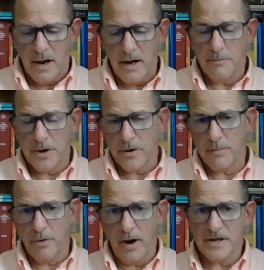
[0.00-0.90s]
I'm
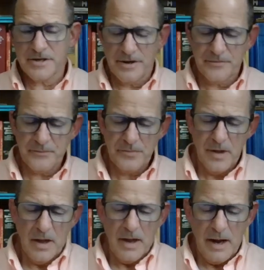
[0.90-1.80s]
Barry Bryson,
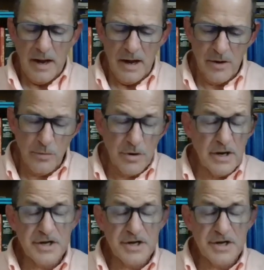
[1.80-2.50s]
and